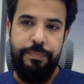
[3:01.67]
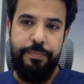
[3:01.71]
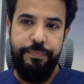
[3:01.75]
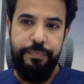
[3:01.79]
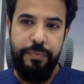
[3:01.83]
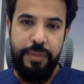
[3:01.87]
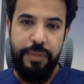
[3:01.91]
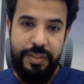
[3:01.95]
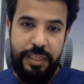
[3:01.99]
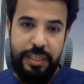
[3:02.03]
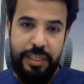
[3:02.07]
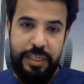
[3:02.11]

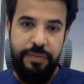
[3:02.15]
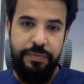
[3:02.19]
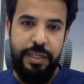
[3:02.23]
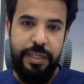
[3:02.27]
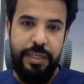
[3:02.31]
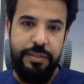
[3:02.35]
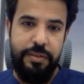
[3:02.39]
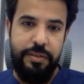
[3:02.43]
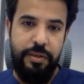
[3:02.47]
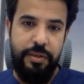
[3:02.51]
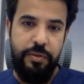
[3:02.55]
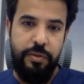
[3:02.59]
sleeve
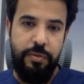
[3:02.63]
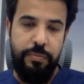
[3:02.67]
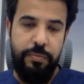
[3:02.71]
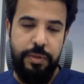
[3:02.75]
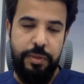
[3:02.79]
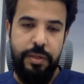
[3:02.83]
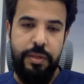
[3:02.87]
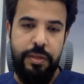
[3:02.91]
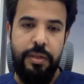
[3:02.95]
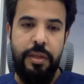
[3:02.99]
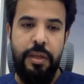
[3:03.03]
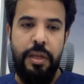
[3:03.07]

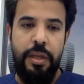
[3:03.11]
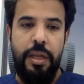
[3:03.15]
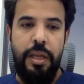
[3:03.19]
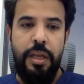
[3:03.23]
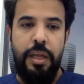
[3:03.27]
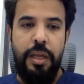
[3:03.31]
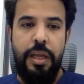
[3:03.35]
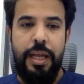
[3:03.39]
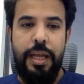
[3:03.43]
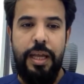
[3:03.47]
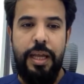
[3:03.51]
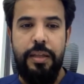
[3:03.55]
gastrectomy,
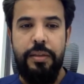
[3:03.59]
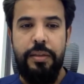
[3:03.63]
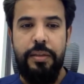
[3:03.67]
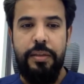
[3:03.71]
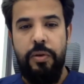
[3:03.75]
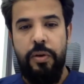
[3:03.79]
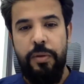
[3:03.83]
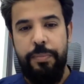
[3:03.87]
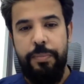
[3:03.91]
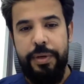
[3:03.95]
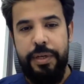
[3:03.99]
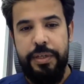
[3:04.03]
and
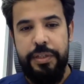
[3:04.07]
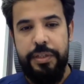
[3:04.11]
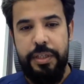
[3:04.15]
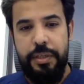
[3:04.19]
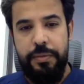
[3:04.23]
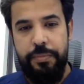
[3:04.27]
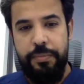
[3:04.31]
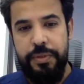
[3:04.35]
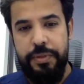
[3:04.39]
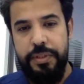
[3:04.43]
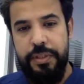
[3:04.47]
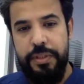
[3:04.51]
low
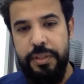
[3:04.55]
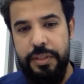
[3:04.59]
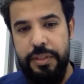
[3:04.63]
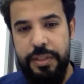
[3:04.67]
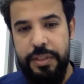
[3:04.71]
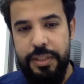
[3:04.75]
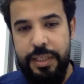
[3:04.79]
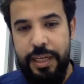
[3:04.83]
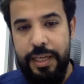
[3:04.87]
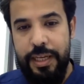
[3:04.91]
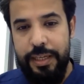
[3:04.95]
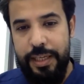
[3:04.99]
pressure
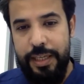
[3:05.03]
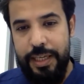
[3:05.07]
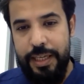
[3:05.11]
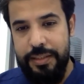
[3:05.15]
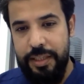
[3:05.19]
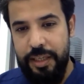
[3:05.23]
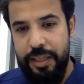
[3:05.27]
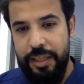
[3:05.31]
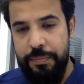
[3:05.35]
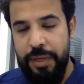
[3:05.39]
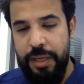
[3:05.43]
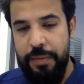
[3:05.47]
procedures like
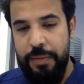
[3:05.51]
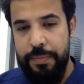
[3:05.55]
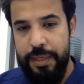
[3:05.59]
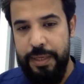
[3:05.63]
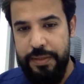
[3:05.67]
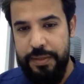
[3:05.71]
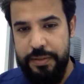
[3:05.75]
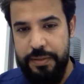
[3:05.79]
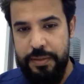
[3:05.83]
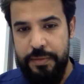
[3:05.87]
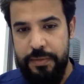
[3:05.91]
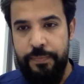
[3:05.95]
gastric
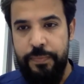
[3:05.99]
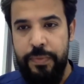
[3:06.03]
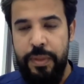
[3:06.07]
bypass.